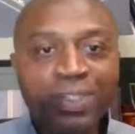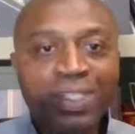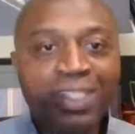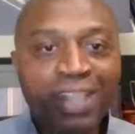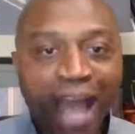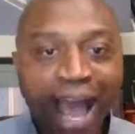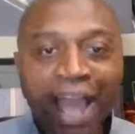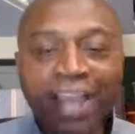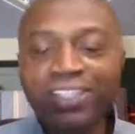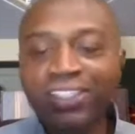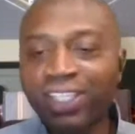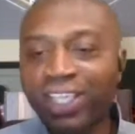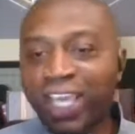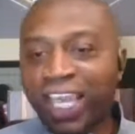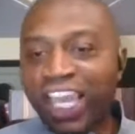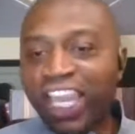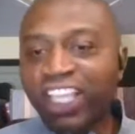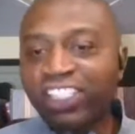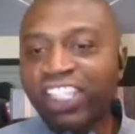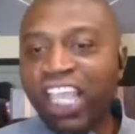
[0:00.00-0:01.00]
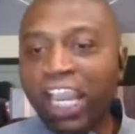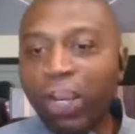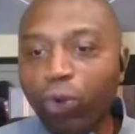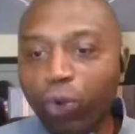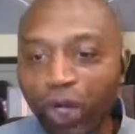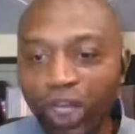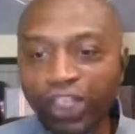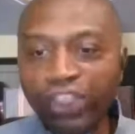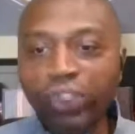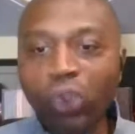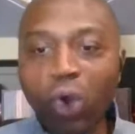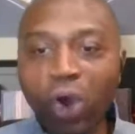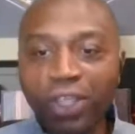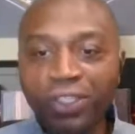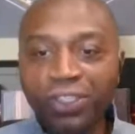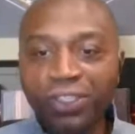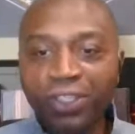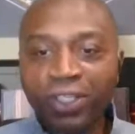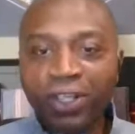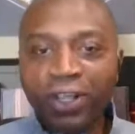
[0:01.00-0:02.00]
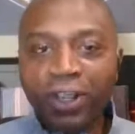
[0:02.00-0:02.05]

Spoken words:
Nice. It's a resource.